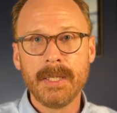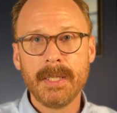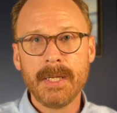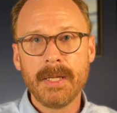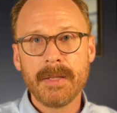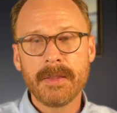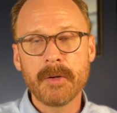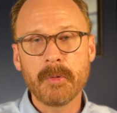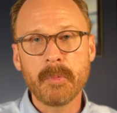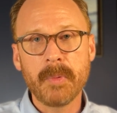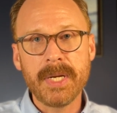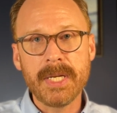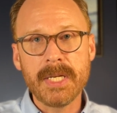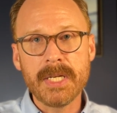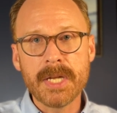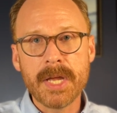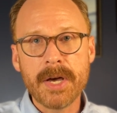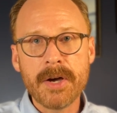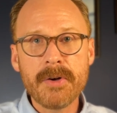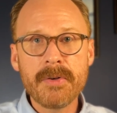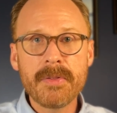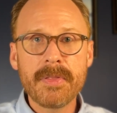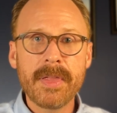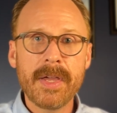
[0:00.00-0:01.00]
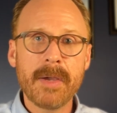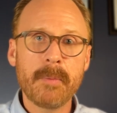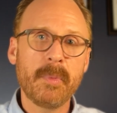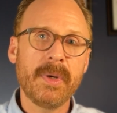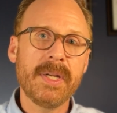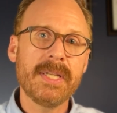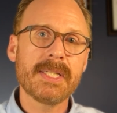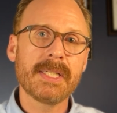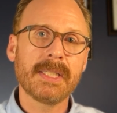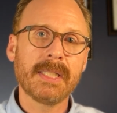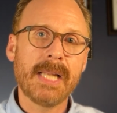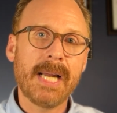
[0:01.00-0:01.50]
That we know them, we
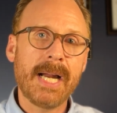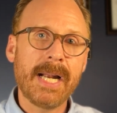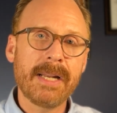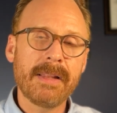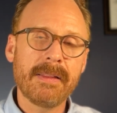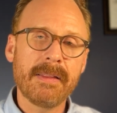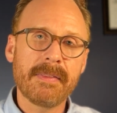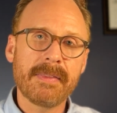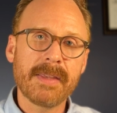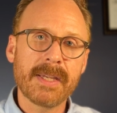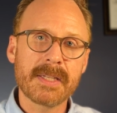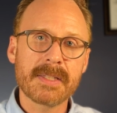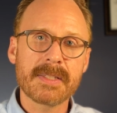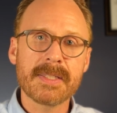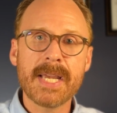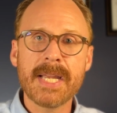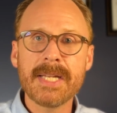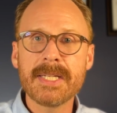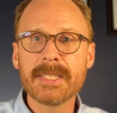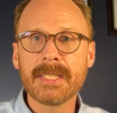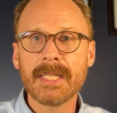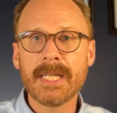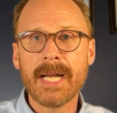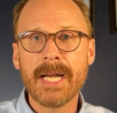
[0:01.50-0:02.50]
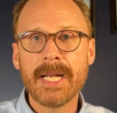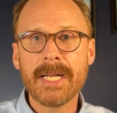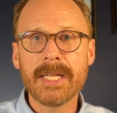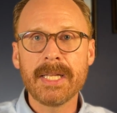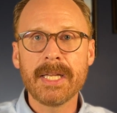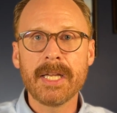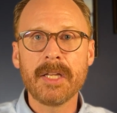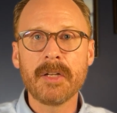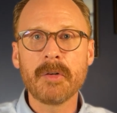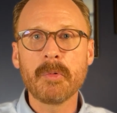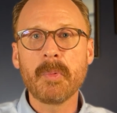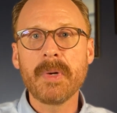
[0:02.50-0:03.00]
delight in the things they delight
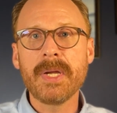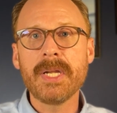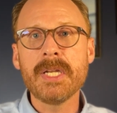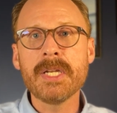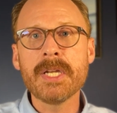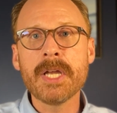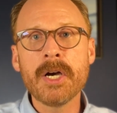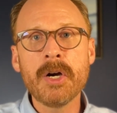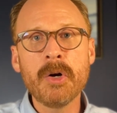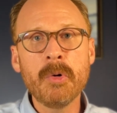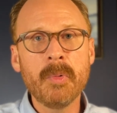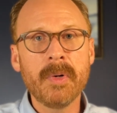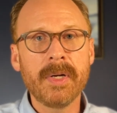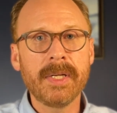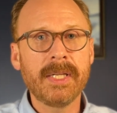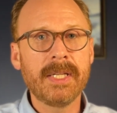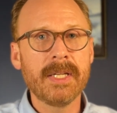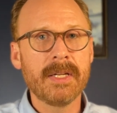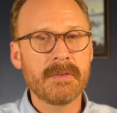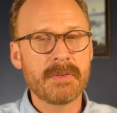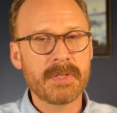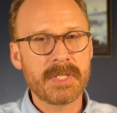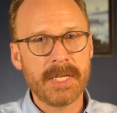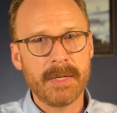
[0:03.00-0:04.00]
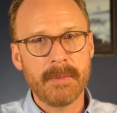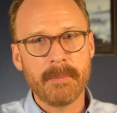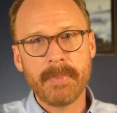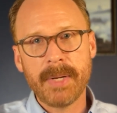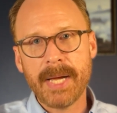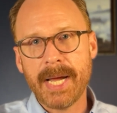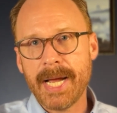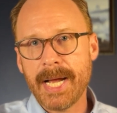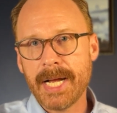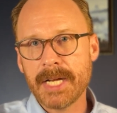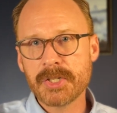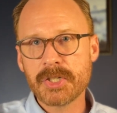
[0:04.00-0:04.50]
in, we know what gives them
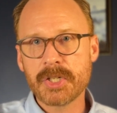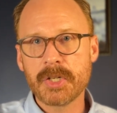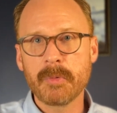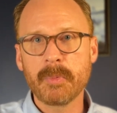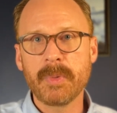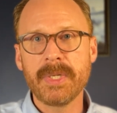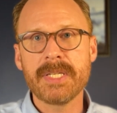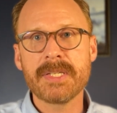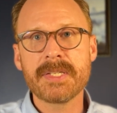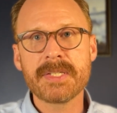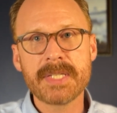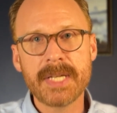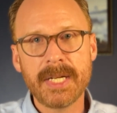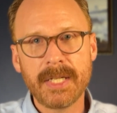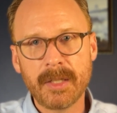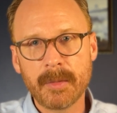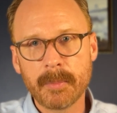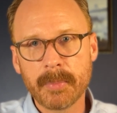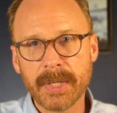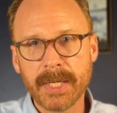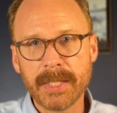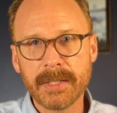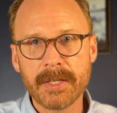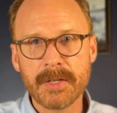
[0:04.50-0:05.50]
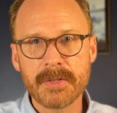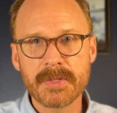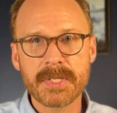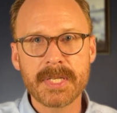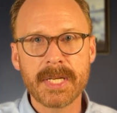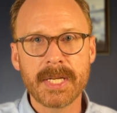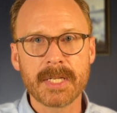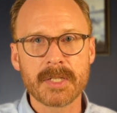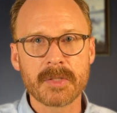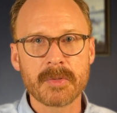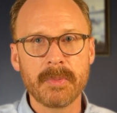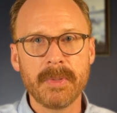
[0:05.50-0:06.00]
passion, we celebrate those
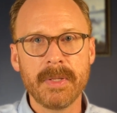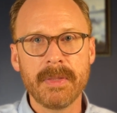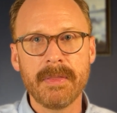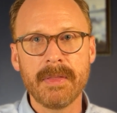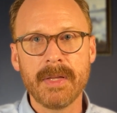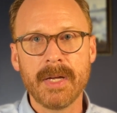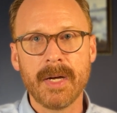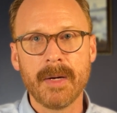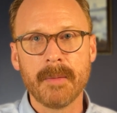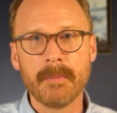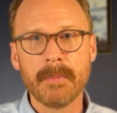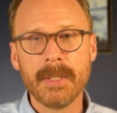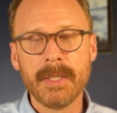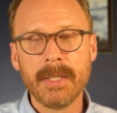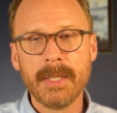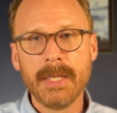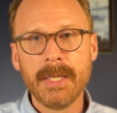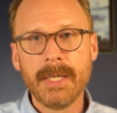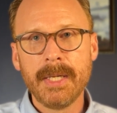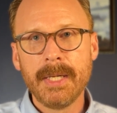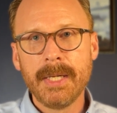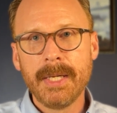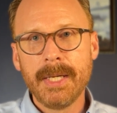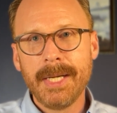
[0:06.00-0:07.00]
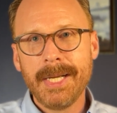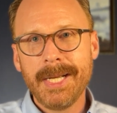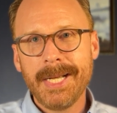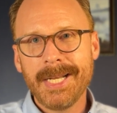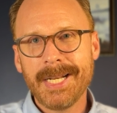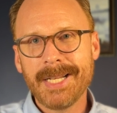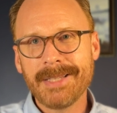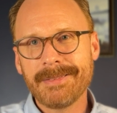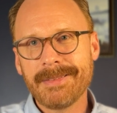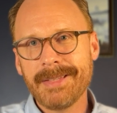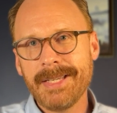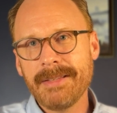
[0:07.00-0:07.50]
things with them. And
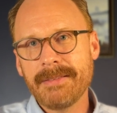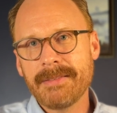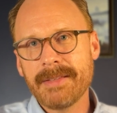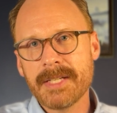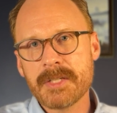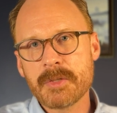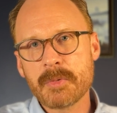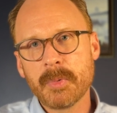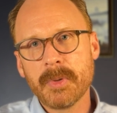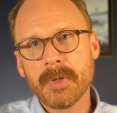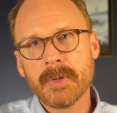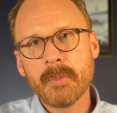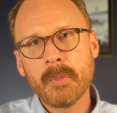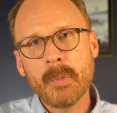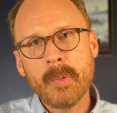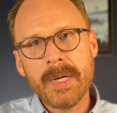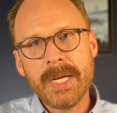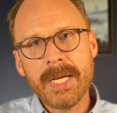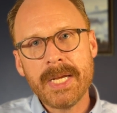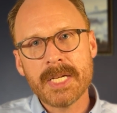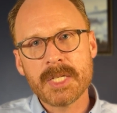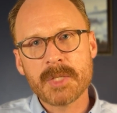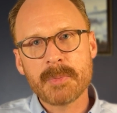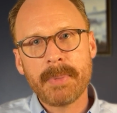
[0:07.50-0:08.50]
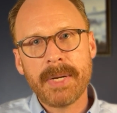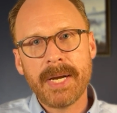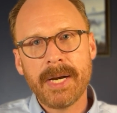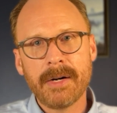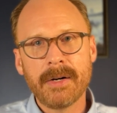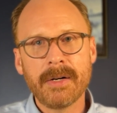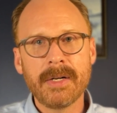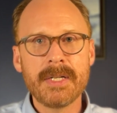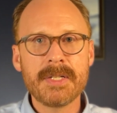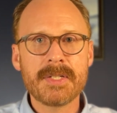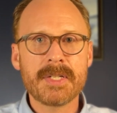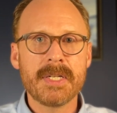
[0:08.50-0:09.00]
I think that's where we as
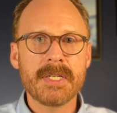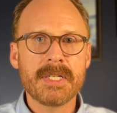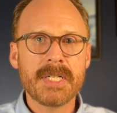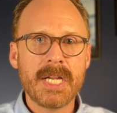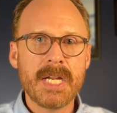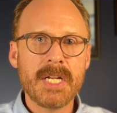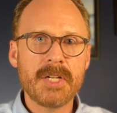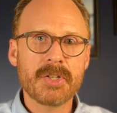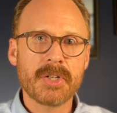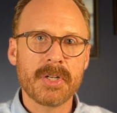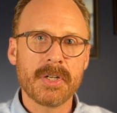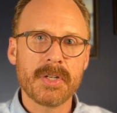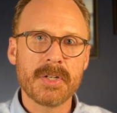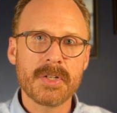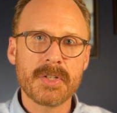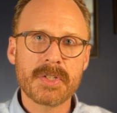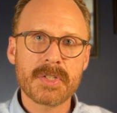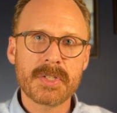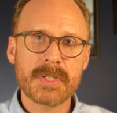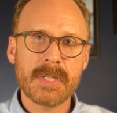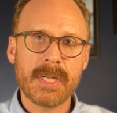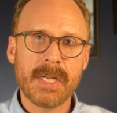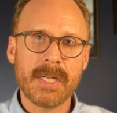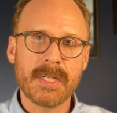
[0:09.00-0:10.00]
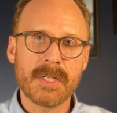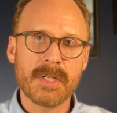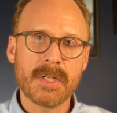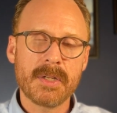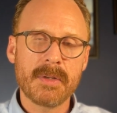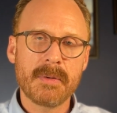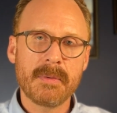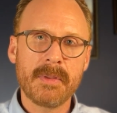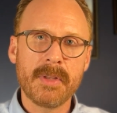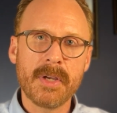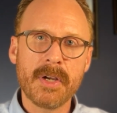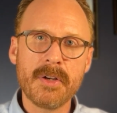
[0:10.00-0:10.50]
parents and teachers
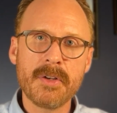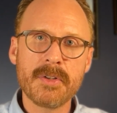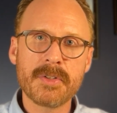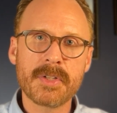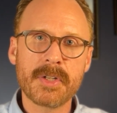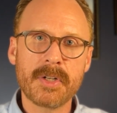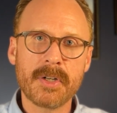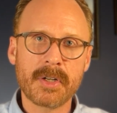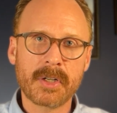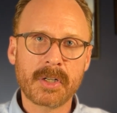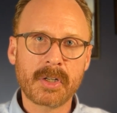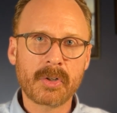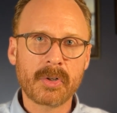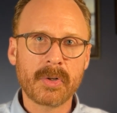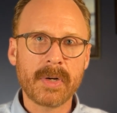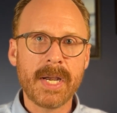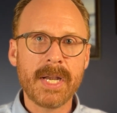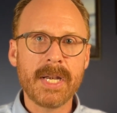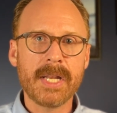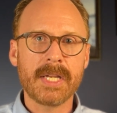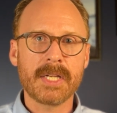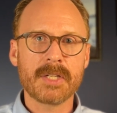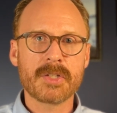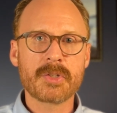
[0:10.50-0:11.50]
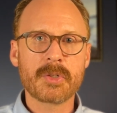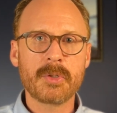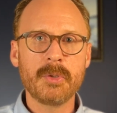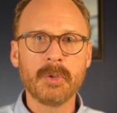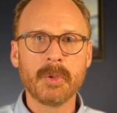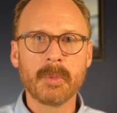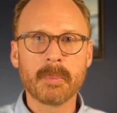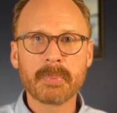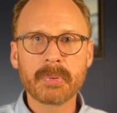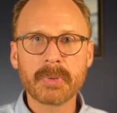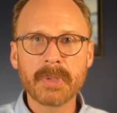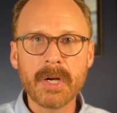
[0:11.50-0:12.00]
and those that are creating school
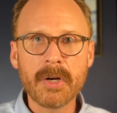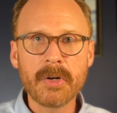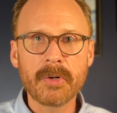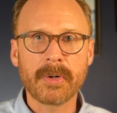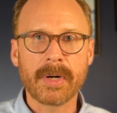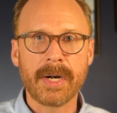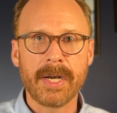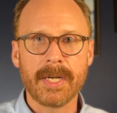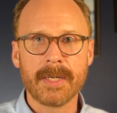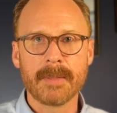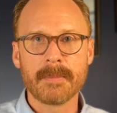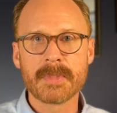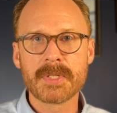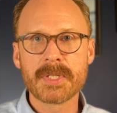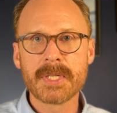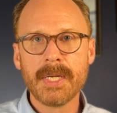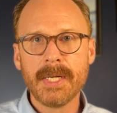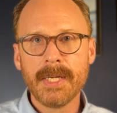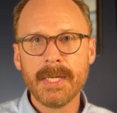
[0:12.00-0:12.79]
programs